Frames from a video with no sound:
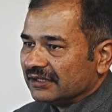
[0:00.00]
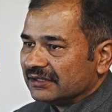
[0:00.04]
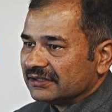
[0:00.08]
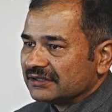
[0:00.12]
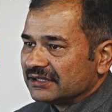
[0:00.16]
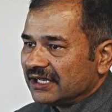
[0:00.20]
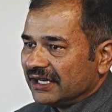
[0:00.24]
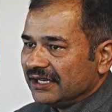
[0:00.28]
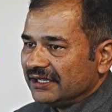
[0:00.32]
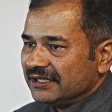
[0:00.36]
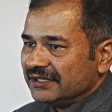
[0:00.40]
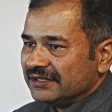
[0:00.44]

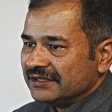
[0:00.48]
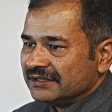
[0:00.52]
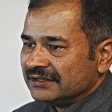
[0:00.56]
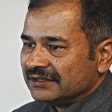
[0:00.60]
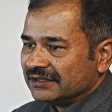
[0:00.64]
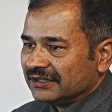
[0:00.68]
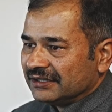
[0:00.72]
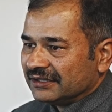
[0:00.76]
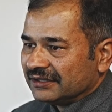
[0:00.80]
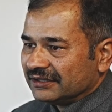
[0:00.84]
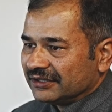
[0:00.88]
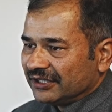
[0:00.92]
Chinese
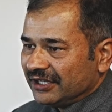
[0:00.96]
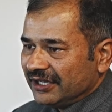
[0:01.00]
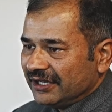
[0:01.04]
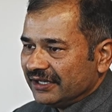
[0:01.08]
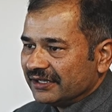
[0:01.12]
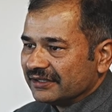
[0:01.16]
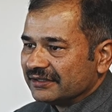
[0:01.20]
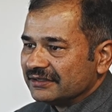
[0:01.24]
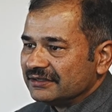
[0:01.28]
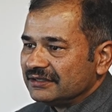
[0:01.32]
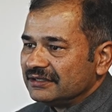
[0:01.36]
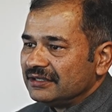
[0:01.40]

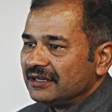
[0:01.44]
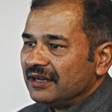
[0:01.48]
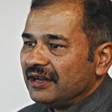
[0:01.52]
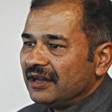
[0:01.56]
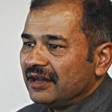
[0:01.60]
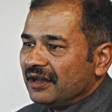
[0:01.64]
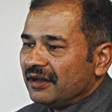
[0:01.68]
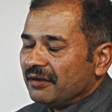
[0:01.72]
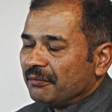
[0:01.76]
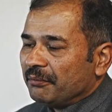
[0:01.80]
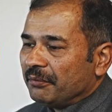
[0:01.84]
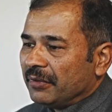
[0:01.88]
things.
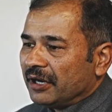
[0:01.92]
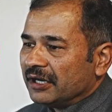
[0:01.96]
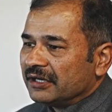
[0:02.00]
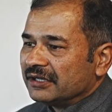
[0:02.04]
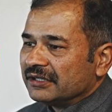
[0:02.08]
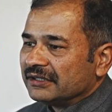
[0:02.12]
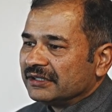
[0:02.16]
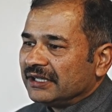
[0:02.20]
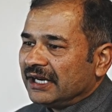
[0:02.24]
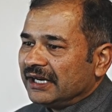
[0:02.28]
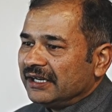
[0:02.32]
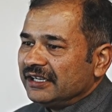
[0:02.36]

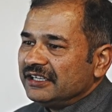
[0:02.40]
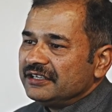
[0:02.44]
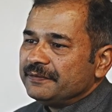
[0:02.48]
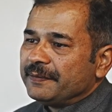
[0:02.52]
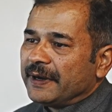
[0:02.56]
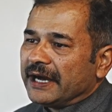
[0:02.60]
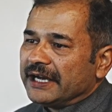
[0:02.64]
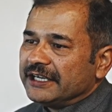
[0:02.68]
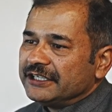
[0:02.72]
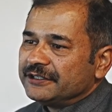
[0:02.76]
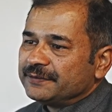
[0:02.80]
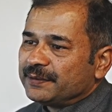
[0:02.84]
But that is
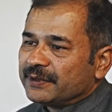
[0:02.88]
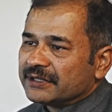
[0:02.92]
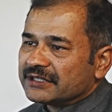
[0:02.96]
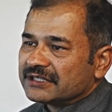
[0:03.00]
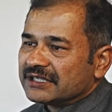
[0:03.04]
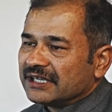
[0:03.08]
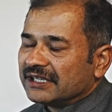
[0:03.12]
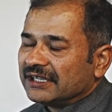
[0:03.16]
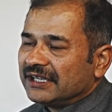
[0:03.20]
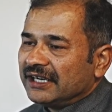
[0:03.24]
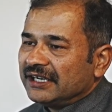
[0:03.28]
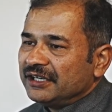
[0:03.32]
vice
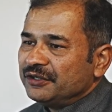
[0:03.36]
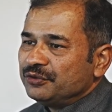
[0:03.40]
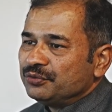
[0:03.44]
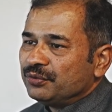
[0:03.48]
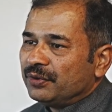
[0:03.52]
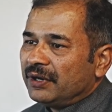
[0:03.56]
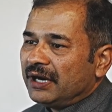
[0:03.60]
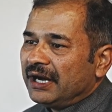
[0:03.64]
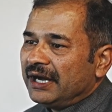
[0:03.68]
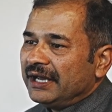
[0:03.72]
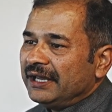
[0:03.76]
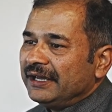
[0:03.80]
versa. That is
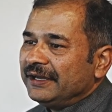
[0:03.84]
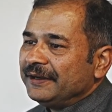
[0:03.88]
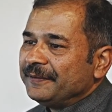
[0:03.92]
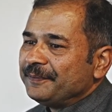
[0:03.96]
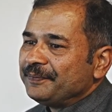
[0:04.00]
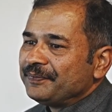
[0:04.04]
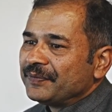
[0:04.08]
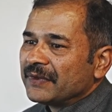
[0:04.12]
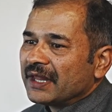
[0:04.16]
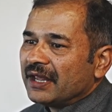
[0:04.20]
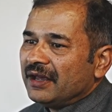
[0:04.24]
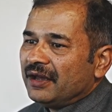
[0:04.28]
why
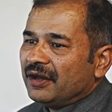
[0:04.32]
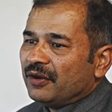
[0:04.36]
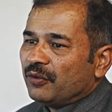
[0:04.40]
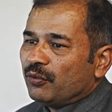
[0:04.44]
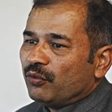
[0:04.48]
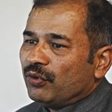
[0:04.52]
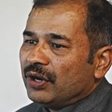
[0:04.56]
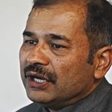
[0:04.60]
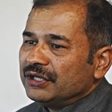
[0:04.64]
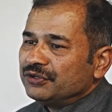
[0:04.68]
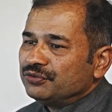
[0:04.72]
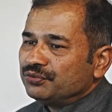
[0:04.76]

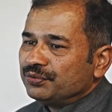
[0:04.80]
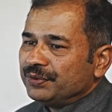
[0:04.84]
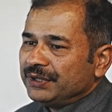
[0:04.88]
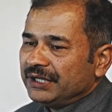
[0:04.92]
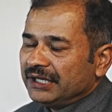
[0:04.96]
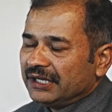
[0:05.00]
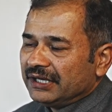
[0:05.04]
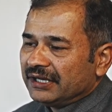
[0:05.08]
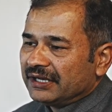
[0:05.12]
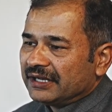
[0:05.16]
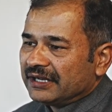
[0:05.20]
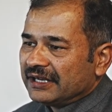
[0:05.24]
once
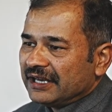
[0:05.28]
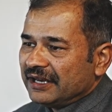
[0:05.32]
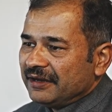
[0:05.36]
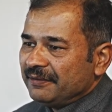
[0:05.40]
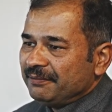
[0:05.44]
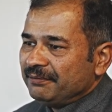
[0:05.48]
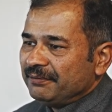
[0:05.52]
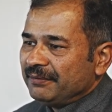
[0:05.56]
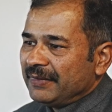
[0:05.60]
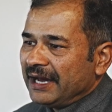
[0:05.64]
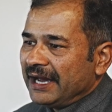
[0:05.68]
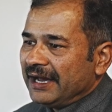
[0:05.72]
we
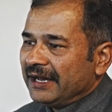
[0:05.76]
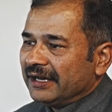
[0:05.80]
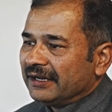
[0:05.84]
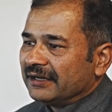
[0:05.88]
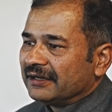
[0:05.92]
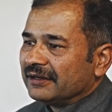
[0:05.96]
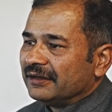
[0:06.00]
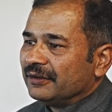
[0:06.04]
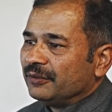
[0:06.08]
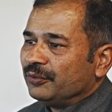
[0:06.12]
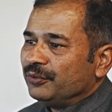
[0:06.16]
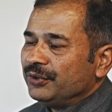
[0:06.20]
came back,
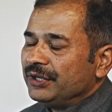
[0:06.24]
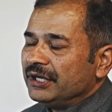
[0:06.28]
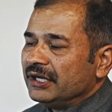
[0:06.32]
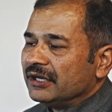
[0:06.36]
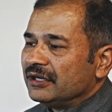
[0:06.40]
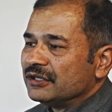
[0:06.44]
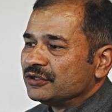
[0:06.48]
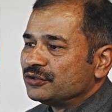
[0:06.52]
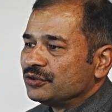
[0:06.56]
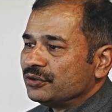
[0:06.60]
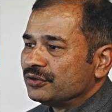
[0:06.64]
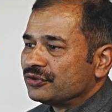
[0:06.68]
we
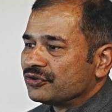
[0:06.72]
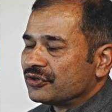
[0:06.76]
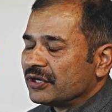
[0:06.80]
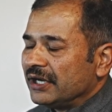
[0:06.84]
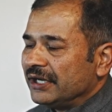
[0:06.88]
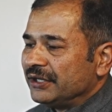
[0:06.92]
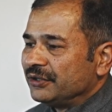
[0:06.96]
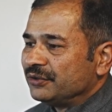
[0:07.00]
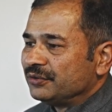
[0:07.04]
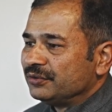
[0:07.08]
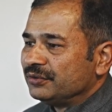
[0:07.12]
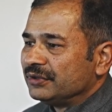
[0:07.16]
also
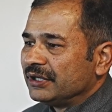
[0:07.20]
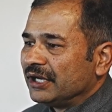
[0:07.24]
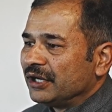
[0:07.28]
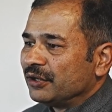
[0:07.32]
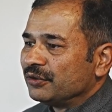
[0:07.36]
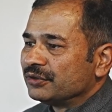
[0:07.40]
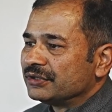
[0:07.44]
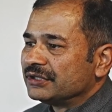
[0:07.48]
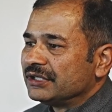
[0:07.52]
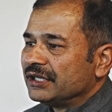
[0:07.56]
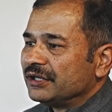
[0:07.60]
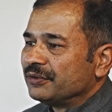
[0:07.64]
tried to
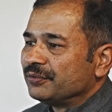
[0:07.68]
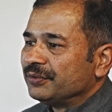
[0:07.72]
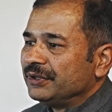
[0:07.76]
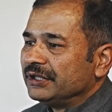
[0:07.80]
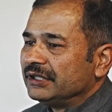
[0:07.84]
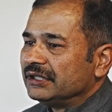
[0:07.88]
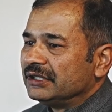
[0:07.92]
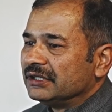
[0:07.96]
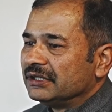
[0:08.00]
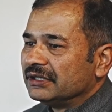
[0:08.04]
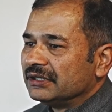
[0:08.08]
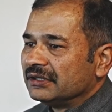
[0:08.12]
negotiate
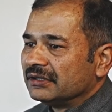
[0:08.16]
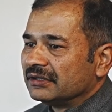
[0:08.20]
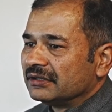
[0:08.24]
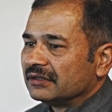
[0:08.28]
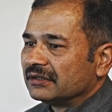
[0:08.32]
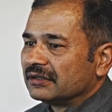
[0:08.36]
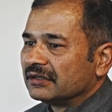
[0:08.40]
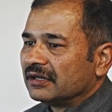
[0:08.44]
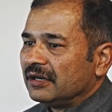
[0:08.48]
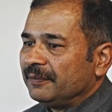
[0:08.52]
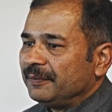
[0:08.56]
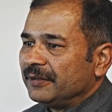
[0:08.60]
with a
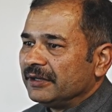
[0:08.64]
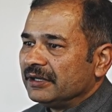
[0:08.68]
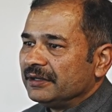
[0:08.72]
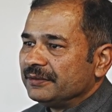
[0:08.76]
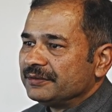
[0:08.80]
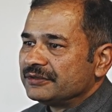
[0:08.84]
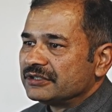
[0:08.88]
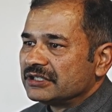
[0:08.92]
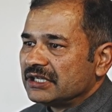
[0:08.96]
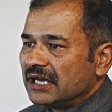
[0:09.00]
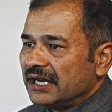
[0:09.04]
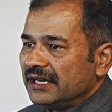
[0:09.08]
couple
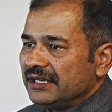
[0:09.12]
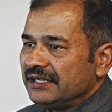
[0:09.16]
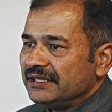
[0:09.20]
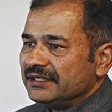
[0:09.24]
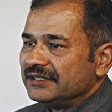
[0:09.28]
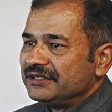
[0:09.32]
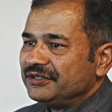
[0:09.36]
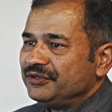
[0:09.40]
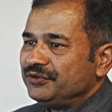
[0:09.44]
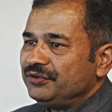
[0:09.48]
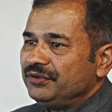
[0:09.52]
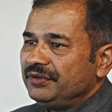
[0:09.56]
of
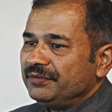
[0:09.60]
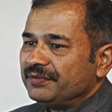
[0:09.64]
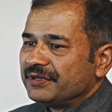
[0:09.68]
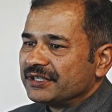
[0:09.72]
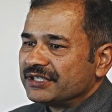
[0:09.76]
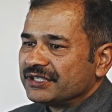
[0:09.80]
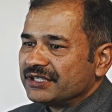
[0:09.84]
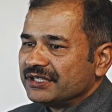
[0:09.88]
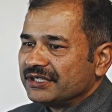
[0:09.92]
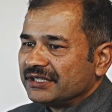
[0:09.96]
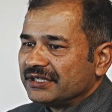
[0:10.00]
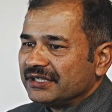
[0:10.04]
Chinese
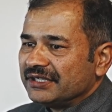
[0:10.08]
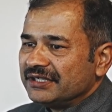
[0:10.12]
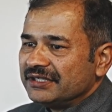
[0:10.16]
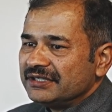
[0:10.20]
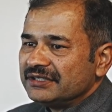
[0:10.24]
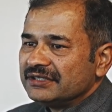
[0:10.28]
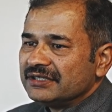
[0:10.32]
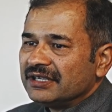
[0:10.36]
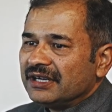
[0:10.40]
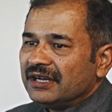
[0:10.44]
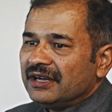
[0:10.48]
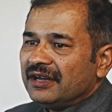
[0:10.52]

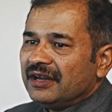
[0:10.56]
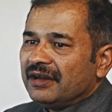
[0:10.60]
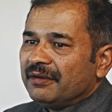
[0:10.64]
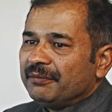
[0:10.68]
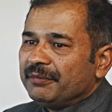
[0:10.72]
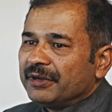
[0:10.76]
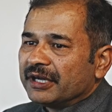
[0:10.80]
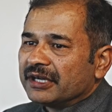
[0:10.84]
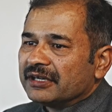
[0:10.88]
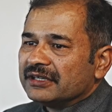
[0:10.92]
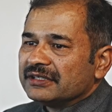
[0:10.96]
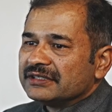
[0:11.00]
universities
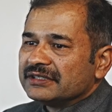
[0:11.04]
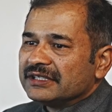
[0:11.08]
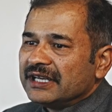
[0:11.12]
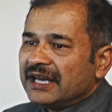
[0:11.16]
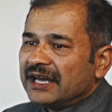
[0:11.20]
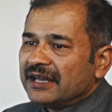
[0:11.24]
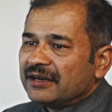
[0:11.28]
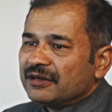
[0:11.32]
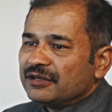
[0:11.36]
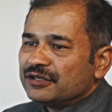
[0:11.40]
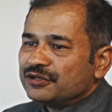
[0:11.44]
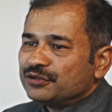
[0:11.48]
because they
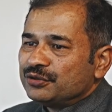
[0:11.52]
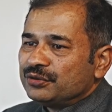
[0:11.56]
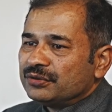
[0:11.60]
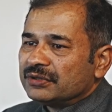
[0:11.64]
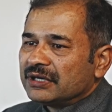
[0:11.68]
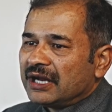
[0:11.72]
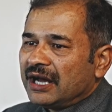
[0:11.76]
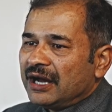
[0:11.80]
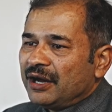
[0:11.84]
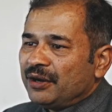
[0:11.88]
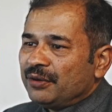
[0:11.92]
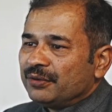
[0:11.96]
are also
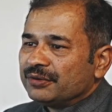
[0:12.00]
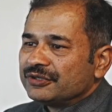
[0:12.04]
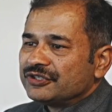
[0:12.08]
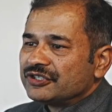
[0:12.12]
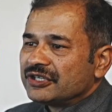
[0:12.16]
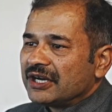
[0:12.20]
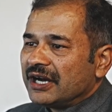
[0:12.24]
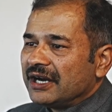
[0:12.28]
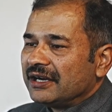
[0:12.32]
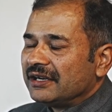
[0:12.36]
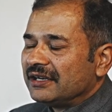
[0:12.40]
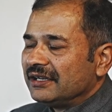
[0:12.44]
now
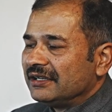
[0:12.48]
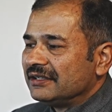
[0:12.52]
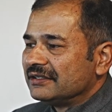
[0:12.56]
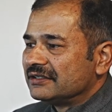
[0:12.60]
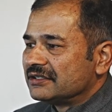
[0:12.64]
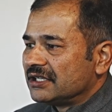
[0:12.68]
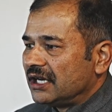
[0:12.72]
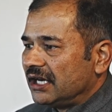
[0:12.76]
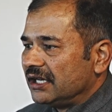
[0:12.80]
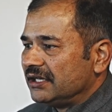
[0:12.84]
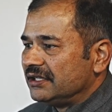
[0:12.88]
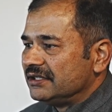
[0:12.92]
starting
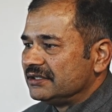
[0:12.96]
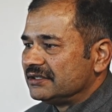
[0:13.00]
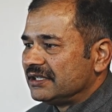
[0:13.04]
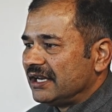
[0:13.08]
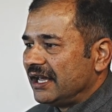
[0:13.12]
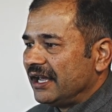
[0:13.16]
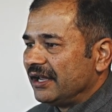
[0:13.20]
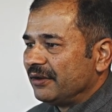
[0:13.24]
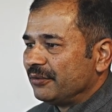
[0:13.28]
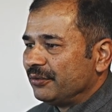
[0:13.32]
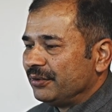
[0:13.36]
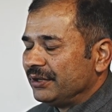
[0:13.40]
Chinese
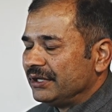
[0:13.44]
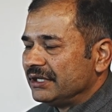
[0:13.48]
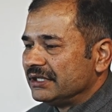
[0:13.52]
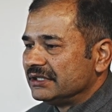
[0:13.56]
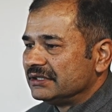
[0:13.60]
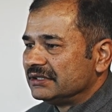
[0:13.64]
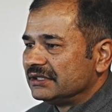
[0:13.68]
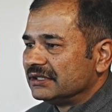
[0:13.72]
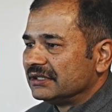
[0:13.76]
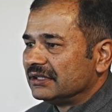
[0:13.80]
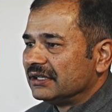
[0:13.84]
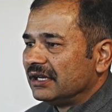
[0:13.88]

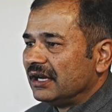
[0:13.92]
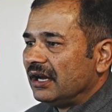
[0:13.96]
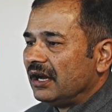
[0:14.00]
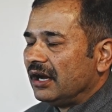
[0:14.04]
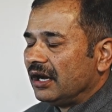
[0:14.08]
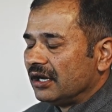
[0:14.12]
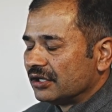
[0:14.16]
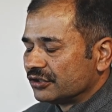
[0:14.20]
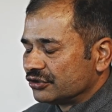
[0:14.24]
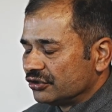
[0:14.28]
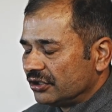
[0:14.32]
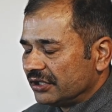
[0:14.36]
language,
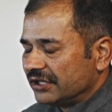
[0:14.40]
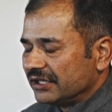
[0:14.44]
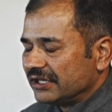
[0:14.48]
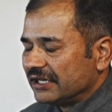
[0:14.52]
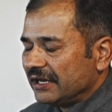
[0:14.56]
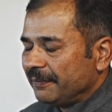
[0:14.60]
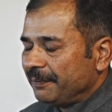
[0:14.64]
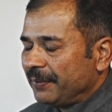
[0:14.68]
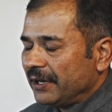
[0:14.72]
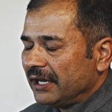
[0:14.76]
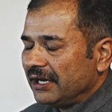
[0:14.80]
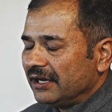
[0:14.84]

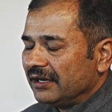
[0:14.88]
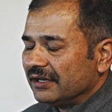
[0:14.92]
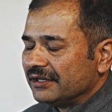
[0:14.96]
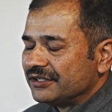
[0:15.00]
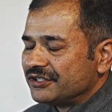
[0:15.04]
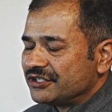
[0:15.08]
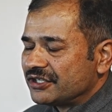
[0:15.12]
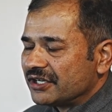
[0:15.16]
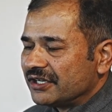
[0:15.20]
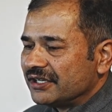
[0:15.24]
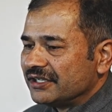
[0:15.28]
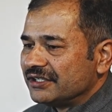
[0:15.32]
Nepal
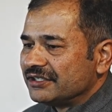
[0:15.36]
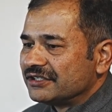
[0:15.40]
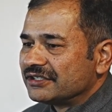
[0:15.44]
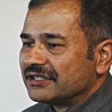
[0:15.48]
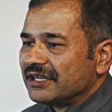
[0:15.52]
Studies